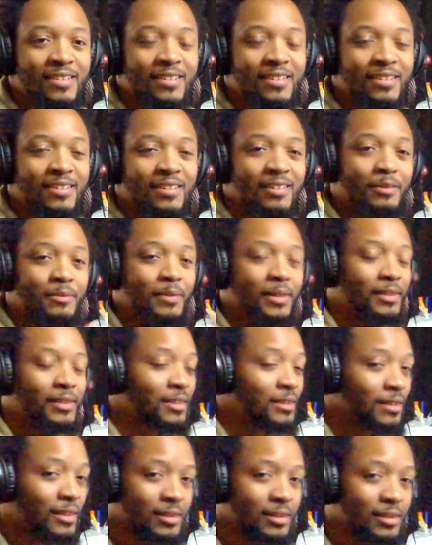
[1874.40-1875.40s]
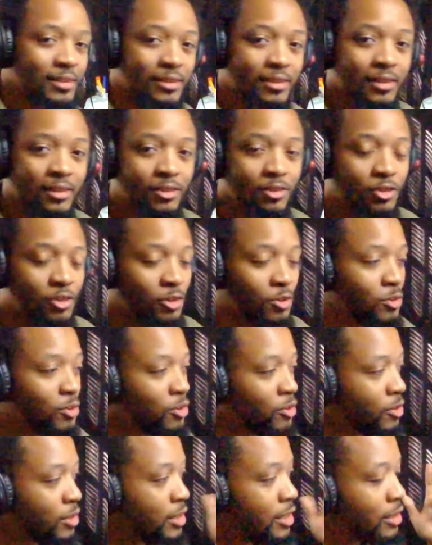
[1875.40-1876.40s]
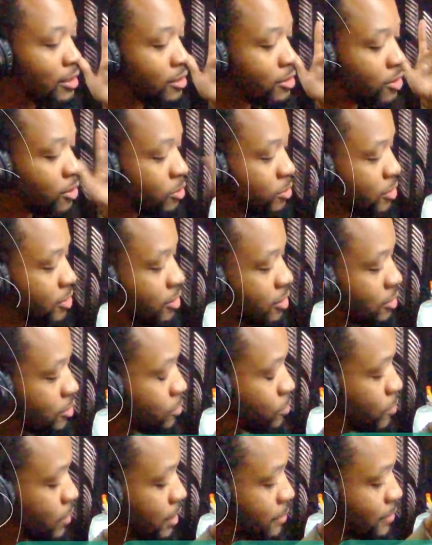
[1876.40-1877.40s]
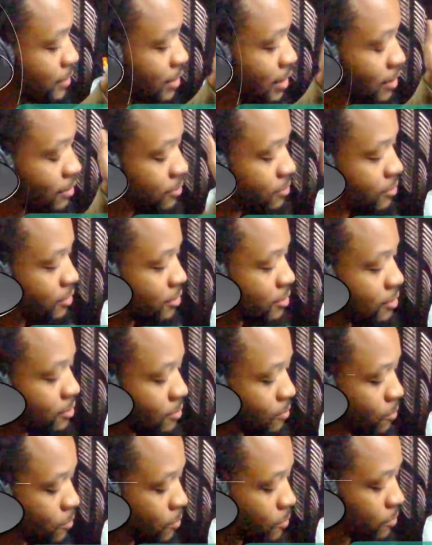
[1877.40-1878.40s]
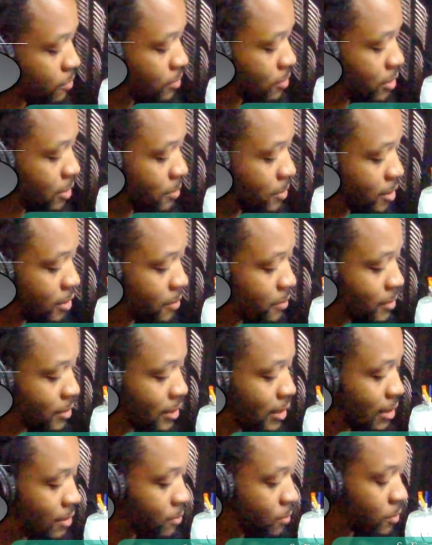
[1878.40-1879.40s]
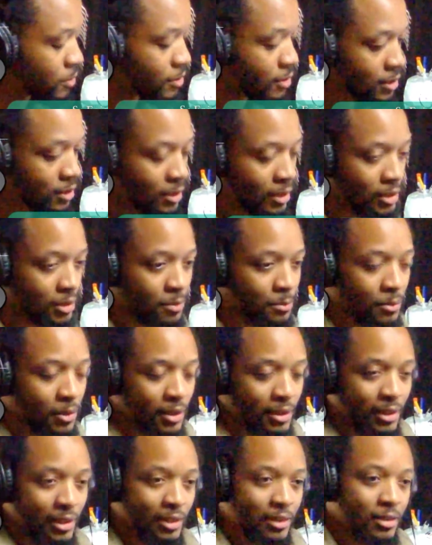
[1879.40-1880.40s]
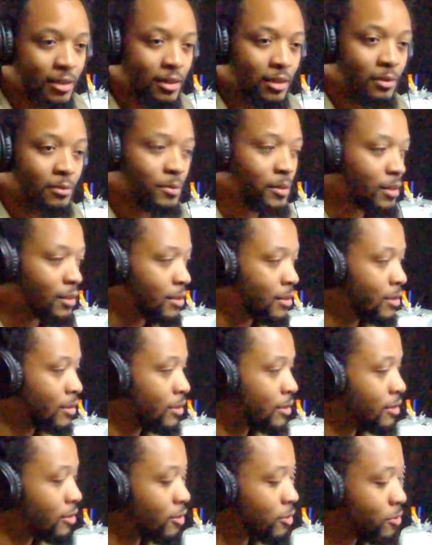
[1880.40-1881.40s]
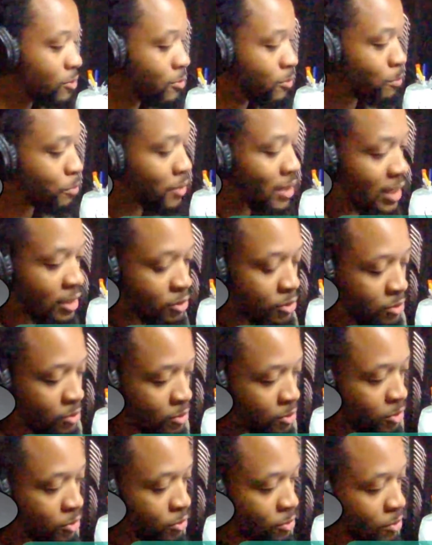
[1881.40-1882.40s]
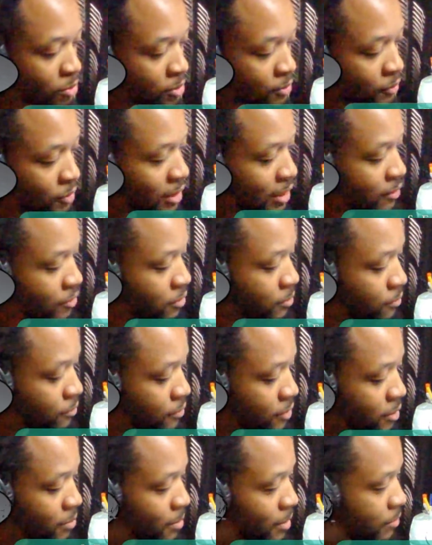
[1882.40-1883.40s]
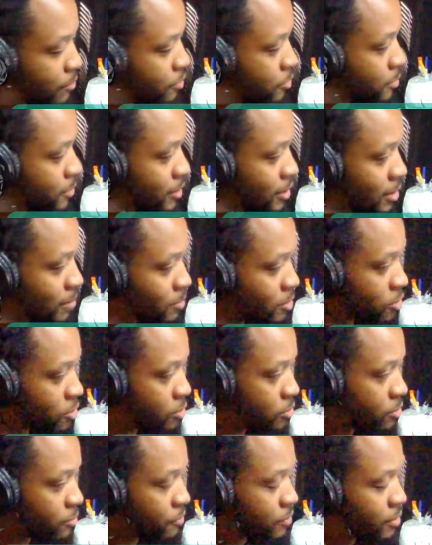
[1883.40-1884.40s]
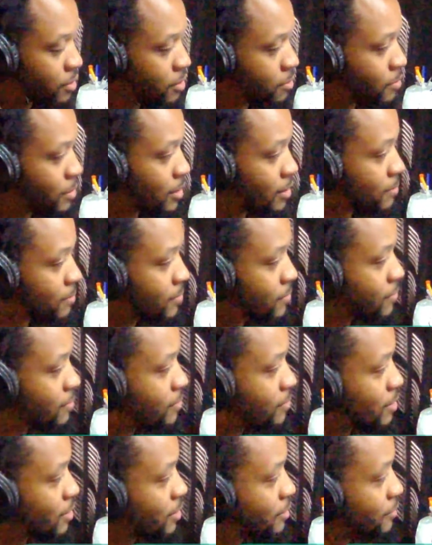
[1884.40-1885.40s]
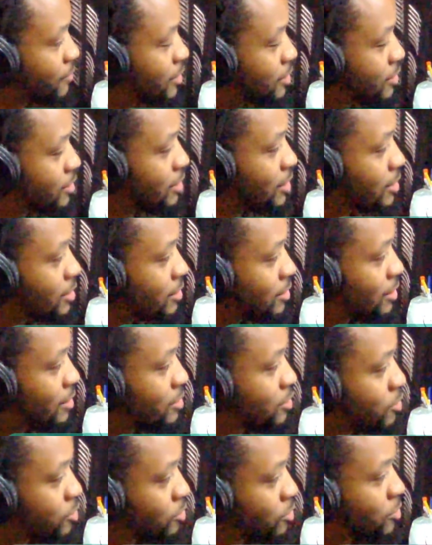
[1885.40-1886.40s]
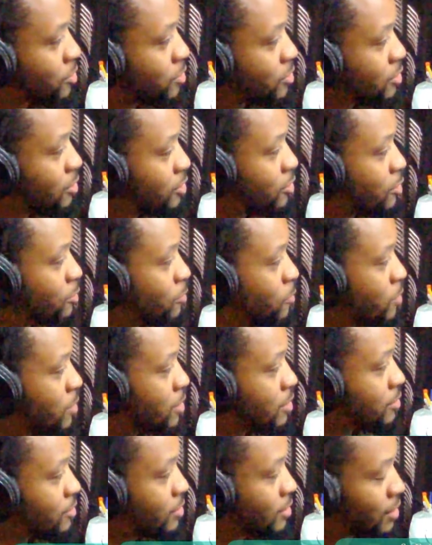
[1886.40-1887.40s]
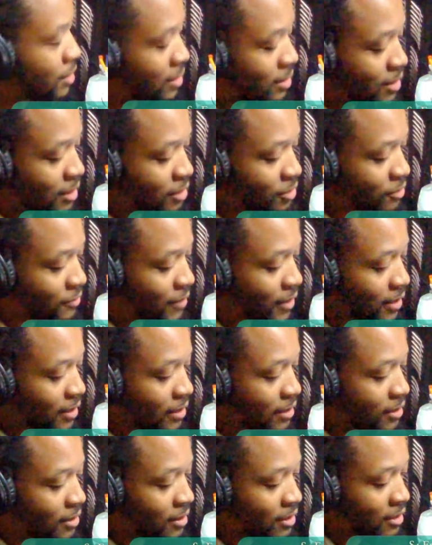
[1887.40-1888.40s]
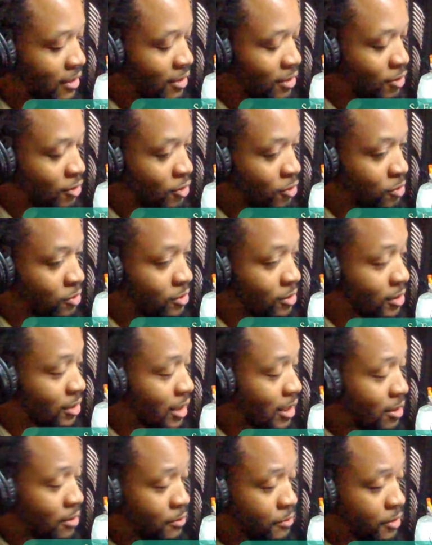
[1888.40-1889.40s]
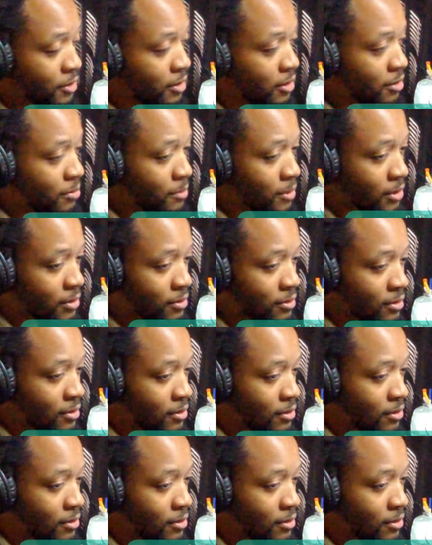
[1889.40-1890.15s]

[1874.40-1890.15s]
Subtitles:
I think that's it. Go ahead, go to this website, www.warriorscollectionbrand.com. Browse through the store. If you have some feedback for me, let me know your feedback. If there's nothing at the store you don't want, that's fine. Sign up for the email.